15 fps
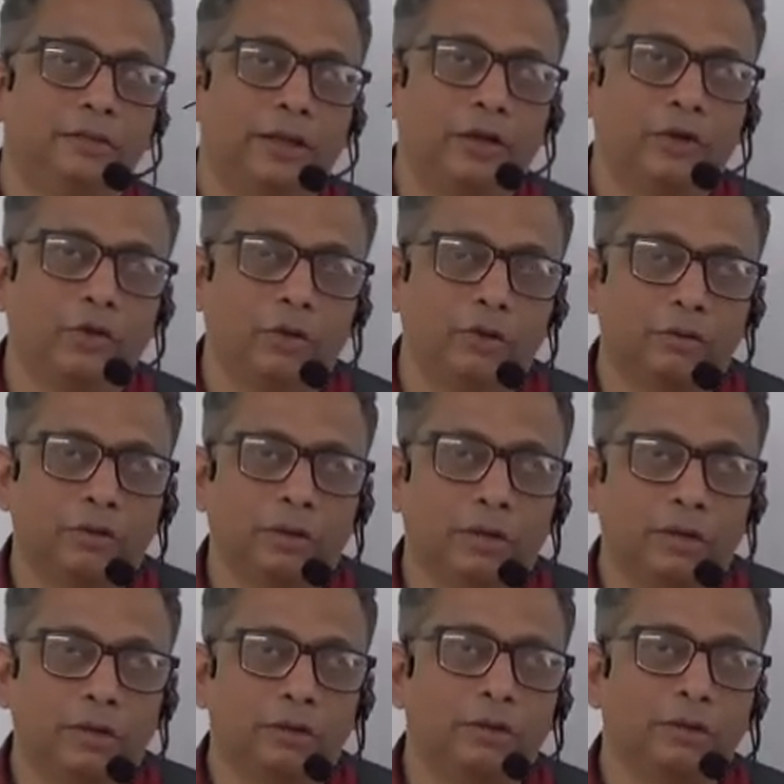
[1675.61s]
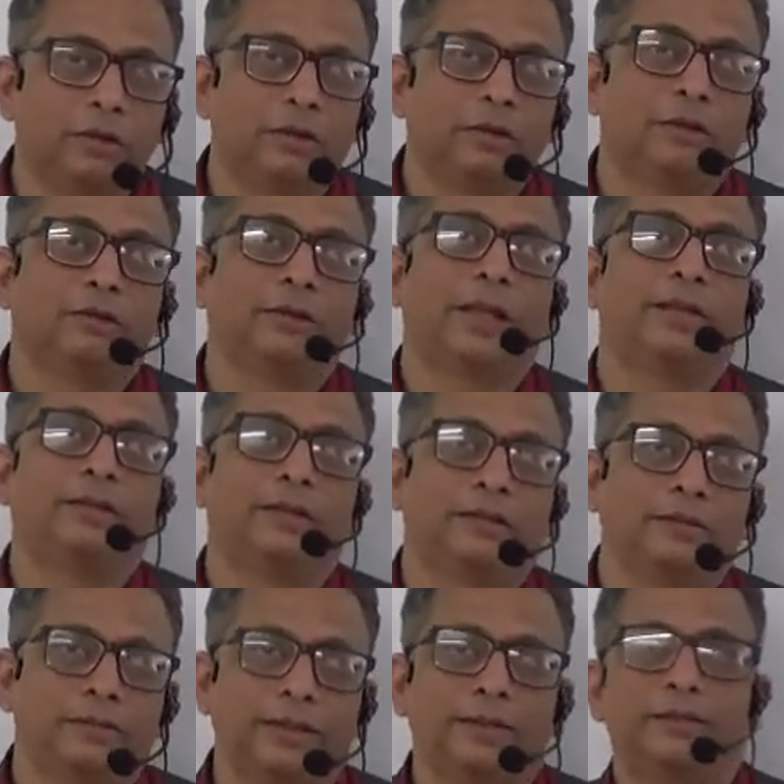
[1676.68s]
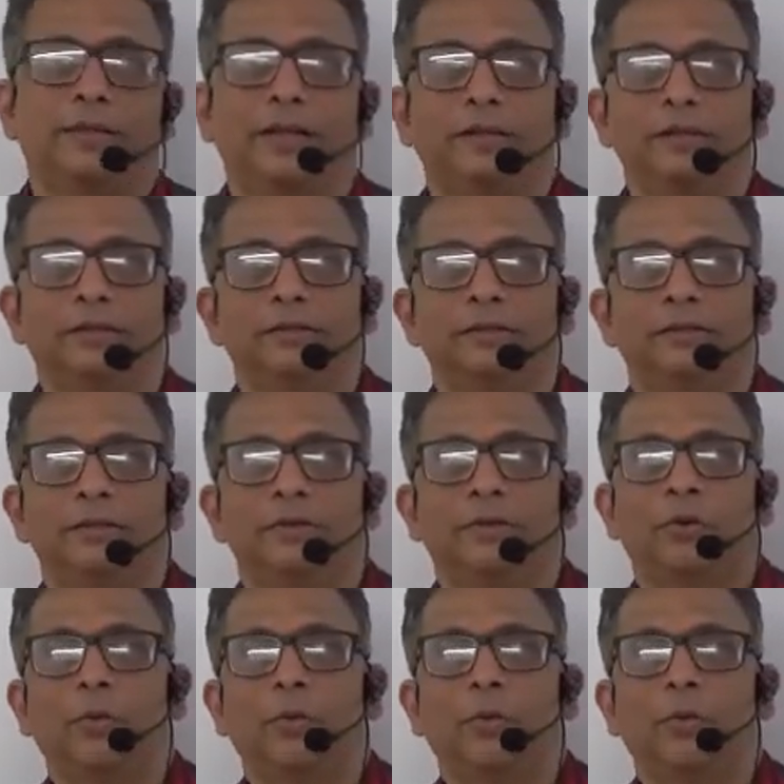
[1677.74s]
in your 9th and the 10th standard,